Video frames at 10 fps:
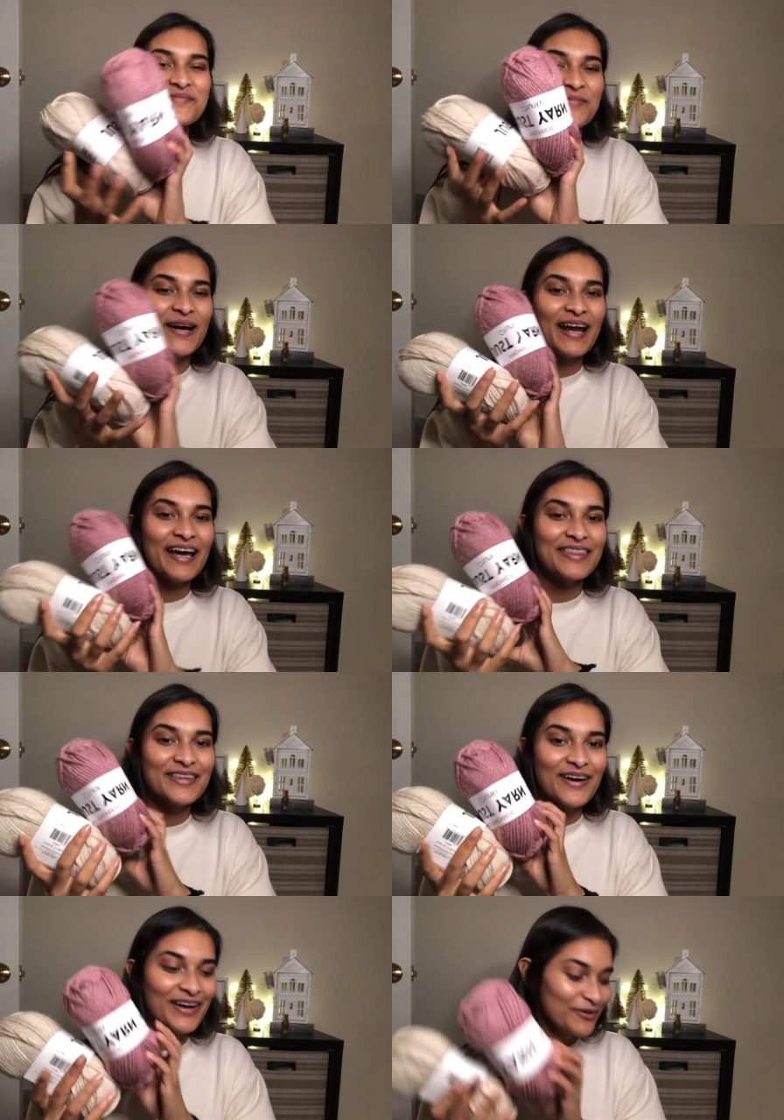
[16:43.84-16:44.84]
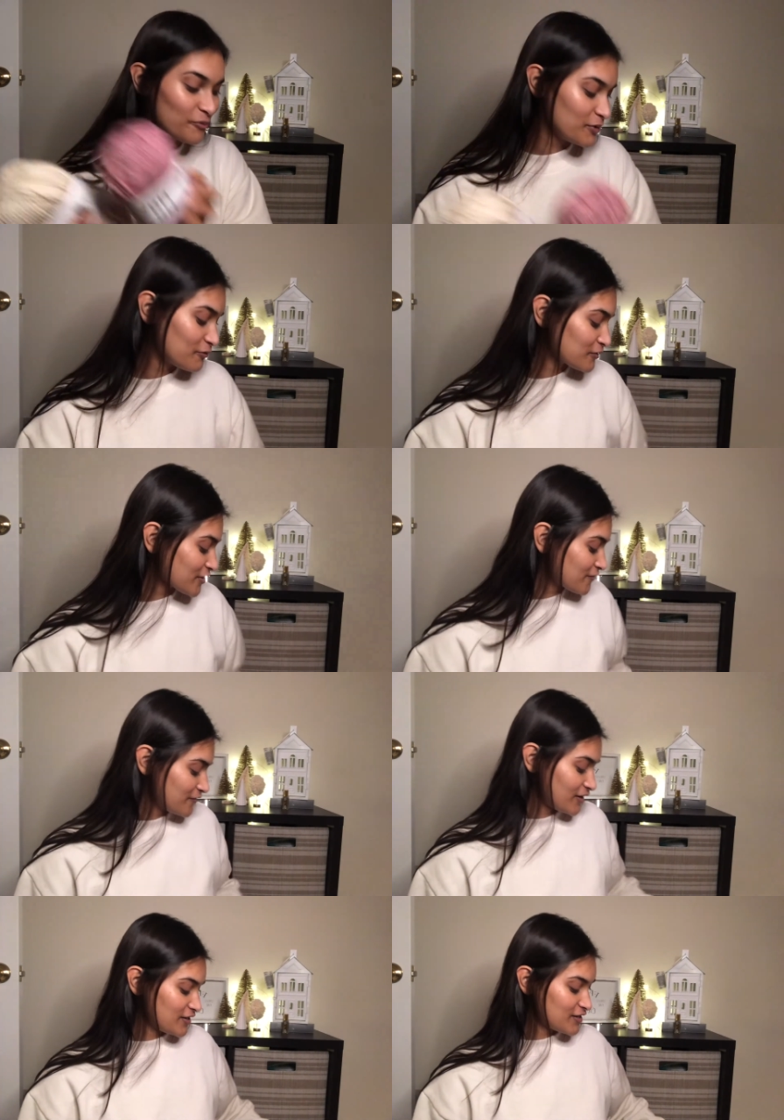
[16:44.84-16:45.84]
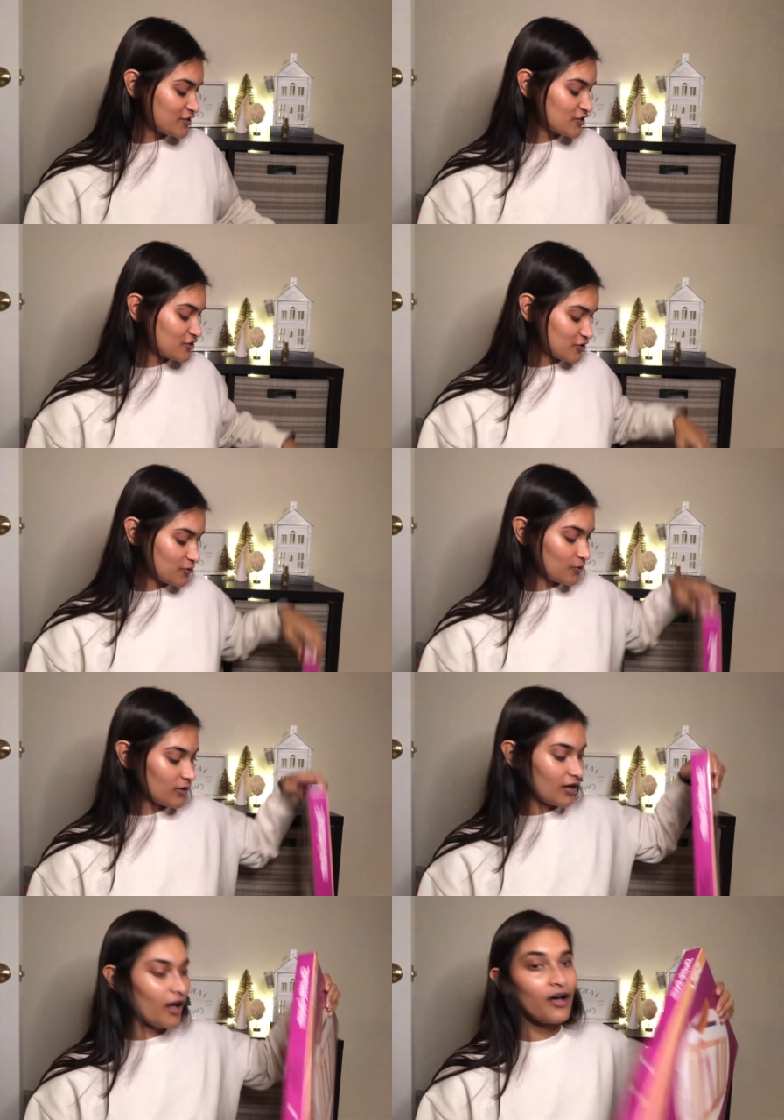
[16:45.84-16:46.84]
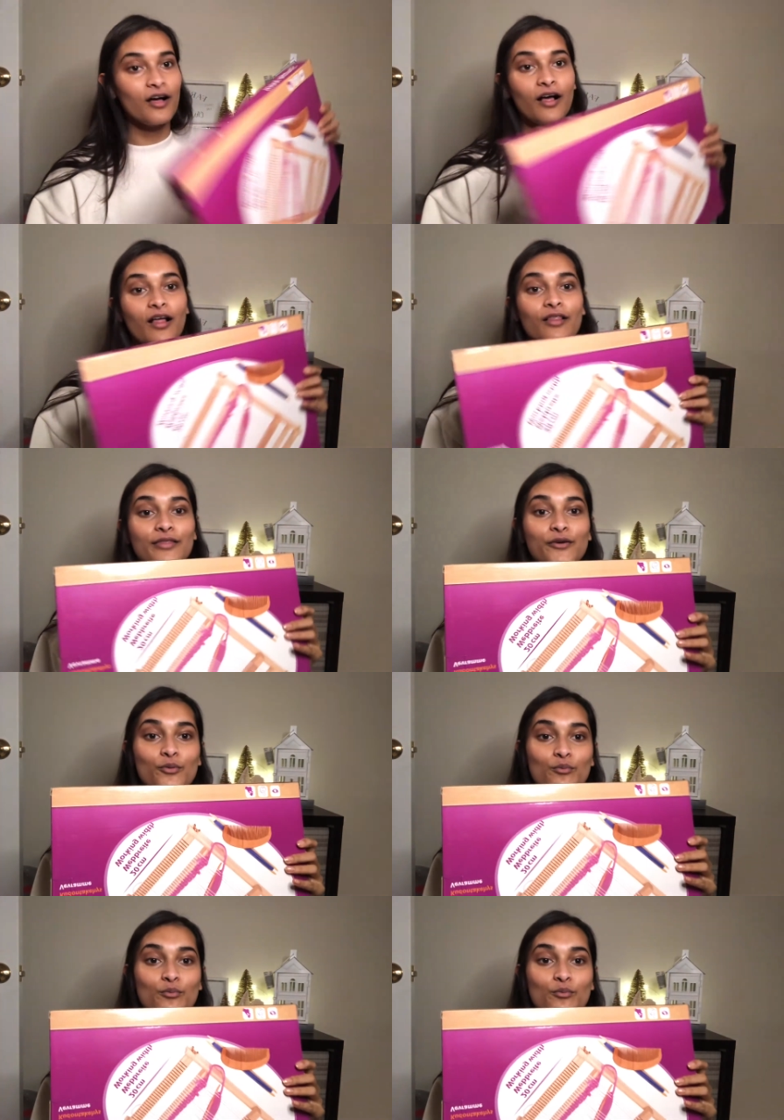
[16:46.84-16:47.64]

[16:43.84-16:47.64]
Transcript: but I thought it would be really fun to do a loom